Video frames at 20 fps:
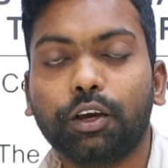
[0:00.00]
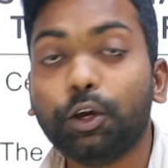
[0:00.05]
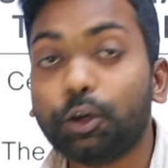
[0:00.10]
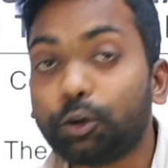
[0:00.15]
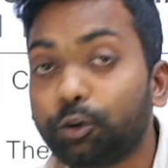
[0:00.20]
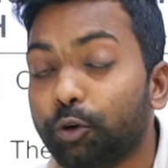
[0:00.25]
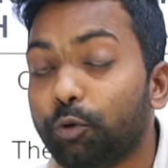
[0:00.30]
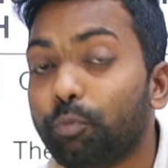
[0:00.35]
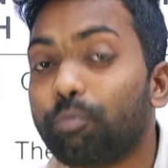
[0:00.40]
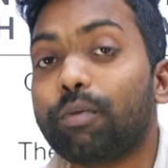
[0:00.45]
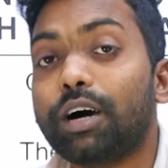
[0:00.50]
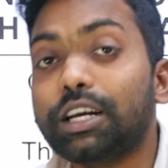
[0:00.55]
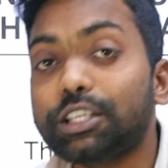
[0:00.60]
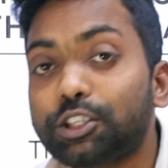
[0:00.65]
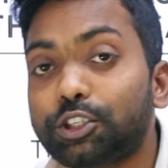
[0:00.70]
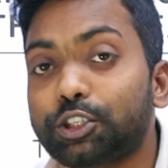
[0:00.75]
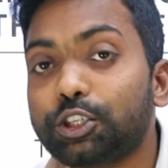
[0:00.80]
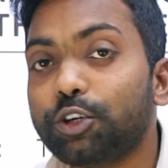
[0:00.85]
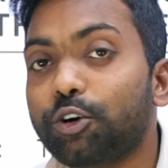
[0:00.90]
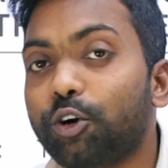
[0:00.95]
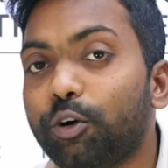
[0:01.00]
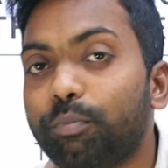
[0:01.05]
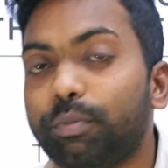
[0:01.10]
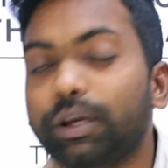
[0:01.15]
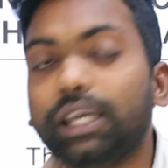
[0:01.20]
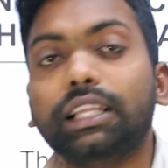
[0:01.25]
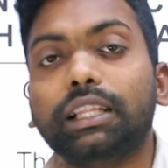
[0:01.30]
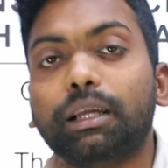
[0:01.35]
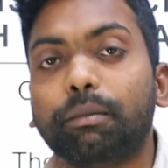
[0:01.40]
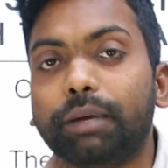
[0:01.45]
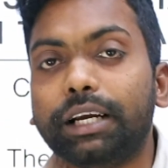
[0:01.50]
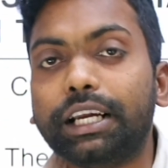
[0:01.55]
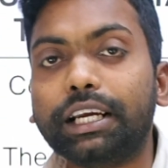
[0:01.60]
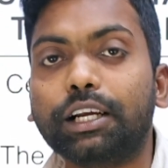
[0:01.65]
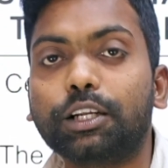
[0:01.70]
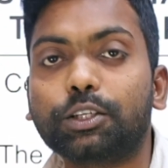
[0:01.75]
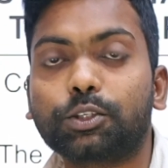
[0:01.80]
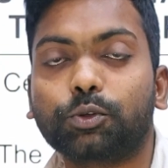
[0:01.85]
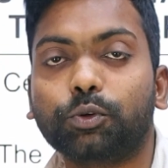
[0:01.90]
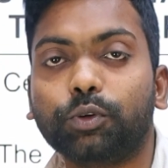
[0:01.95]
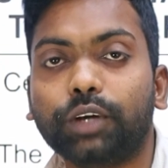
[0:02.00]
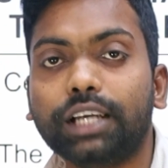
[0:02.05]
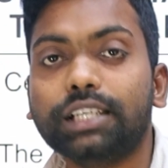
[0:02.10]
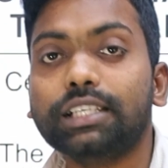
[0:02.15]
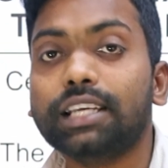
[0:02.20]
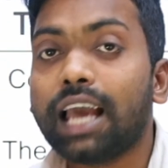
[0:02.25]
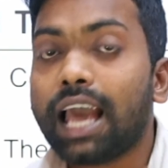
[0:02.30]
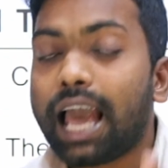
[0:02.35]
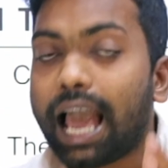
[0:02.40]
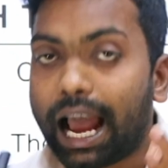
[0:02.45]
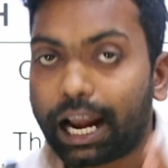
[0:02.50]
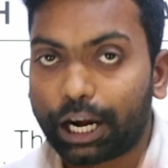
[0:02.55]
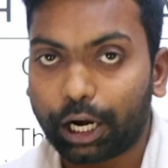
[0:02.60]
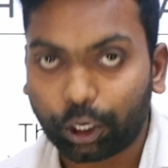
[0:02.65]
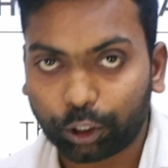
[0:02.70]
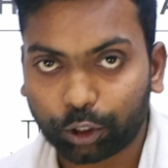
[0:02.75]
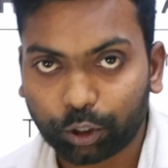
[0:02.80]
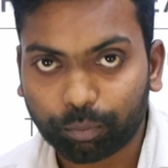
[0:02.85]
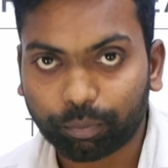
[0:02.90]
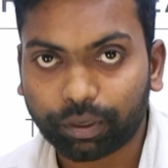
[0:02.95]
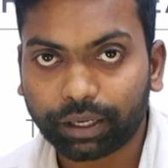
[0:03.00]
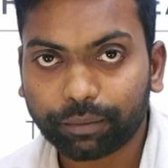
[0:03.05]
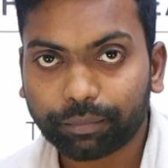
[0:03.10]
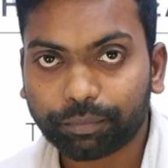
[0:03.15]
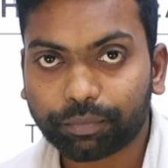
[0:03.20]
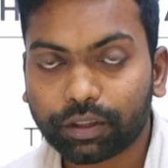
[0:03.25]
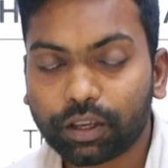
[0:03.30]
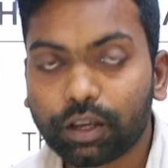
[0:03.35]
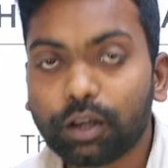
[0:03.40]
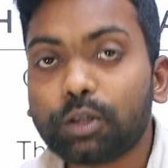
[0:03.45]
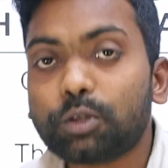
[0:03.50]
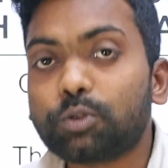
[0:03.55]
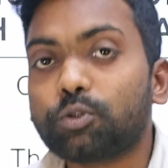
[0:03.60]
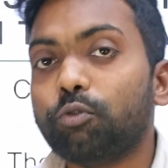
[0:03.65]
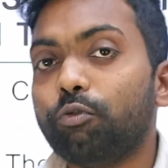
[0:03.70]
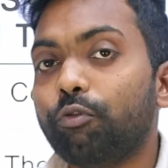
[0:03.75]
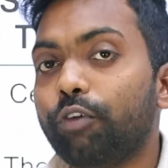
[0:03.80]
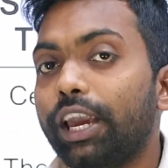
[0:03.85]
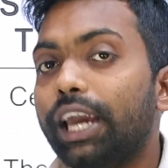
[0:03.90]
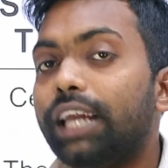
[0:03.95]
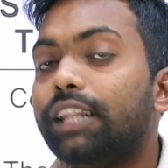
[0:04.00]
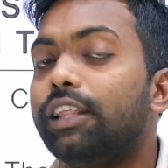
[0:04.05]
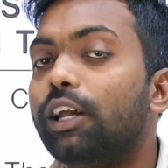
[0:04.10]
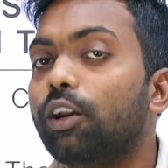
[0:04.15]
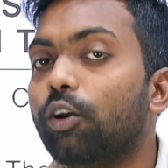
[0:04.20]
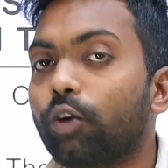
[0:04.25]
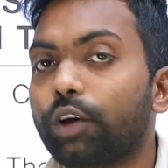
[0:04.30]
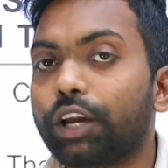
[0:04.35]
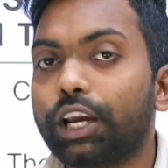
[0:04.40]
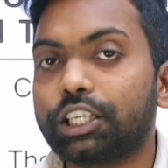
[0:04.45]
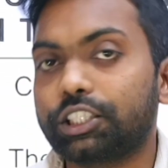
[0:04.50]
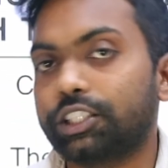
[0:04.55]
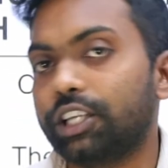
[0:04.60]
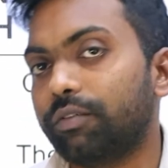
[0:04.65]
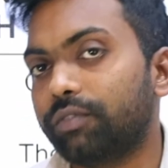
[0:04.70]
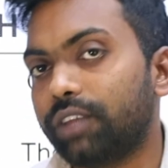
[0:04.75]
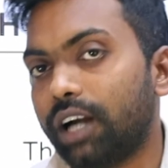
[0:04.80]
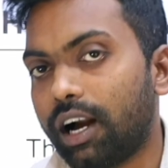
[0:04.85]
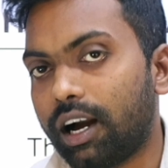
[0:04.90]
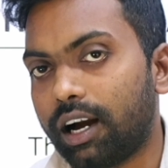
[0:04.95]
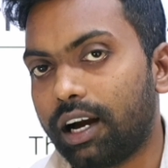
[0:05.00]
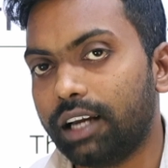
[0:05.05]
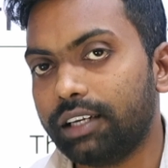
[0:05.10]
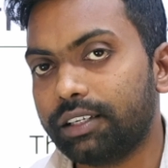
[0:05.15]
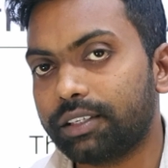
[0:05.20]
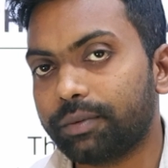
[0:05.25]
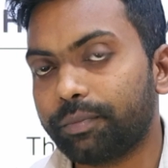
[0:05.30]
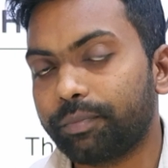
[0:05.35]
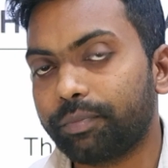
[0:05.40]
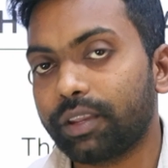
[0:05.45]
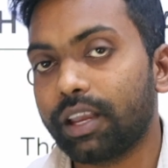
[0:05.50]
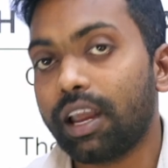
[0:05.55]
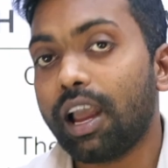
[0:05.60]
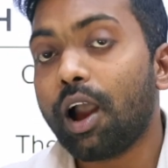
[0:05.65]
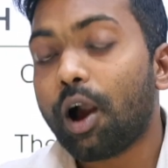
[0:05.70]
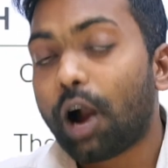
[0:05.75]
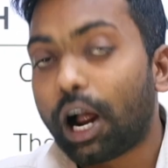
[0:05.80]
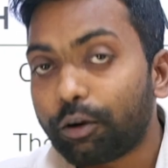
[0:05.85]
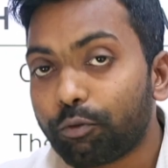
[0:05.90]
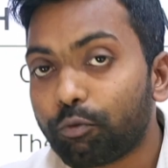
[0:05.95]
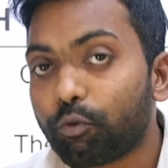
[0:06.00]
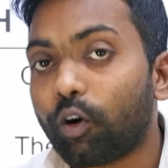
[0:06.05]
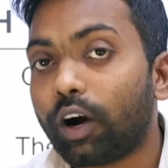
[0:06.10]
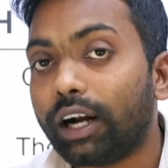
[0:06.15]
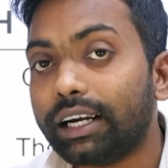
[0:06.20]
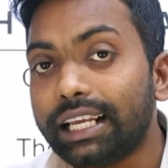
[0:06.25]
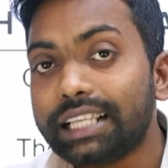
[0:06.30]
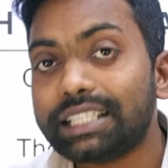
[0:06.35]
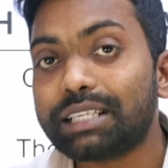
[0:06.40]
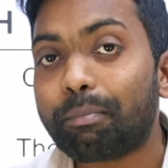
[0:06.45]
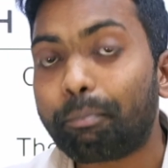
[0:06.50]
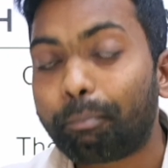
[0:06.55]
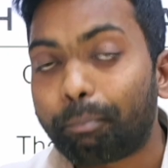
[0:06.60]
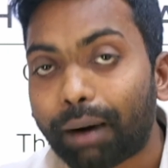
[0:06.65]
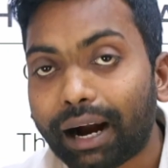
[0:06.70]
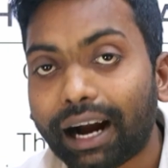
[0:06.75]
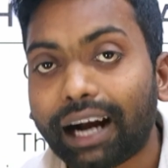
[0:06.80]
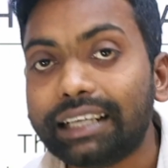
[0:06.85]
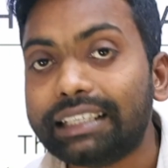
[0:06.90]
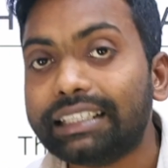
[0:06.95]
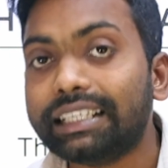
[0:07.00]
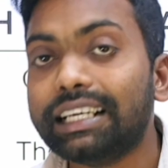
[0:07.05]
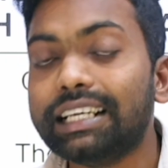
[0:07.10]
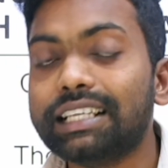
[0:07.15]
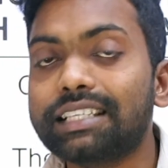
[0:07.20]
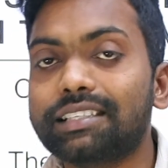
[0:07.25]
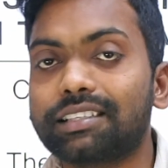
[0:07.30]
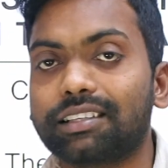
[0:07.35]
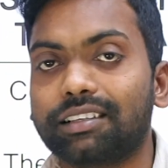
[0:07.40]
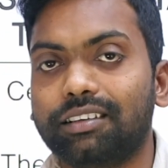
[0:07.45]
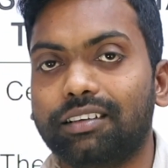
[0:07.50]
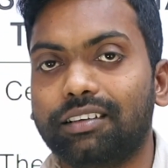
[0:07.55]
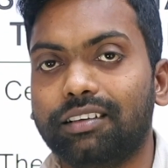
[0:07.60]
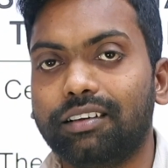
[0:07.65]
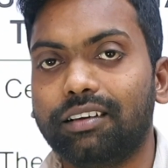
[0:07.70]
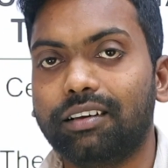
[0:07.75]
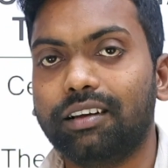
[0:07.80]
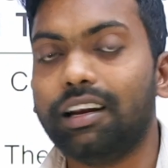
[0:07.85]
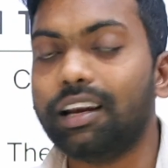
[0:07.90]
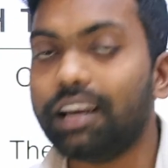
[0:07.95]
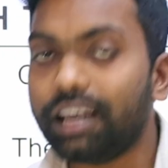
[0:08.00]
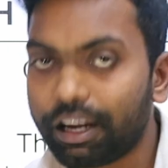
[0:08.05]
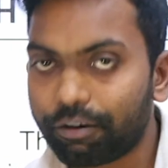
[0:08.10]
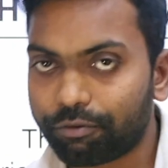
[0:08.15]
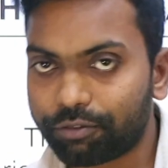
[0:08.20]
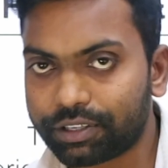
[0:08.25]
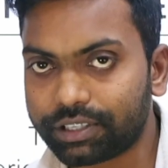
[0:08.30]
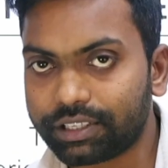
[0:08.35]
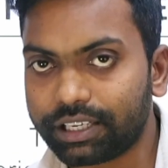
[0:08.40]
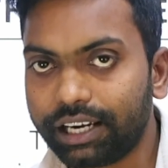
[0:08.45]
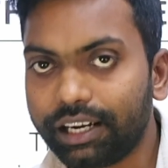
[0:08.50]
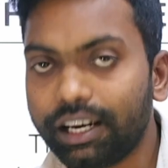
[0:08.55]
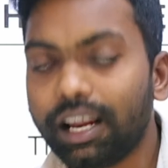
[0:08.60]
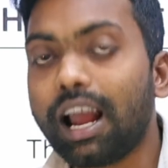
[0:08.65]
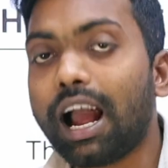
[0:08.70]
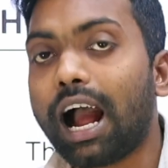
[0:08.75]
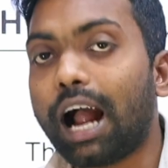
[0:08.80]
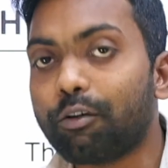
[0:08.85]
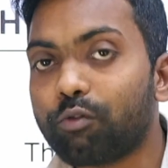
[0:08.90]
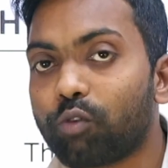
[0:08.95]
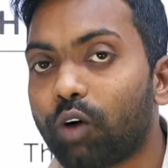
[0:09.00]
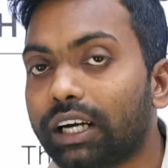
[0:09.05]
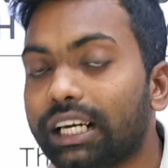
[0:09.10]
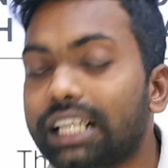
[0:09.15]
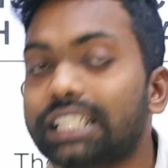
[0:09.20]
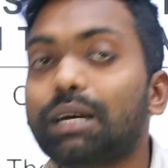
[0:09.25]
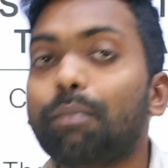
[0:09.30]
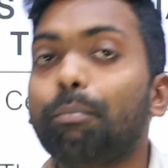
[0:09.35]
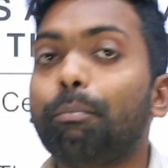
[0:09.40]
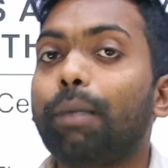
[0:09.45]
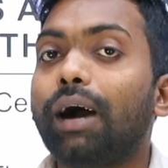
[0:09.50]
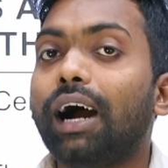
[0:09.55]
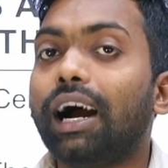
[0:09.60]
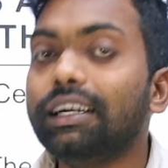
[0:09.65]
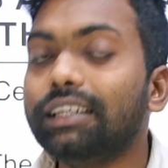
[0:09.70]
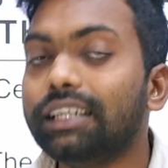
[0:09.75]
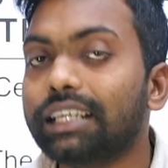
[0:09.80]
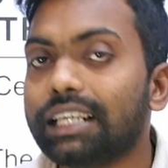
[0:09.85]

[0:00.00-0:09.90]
You must know, being the medical students, anatomy. So where the location of the heart, and what is a part is left side, and what is a part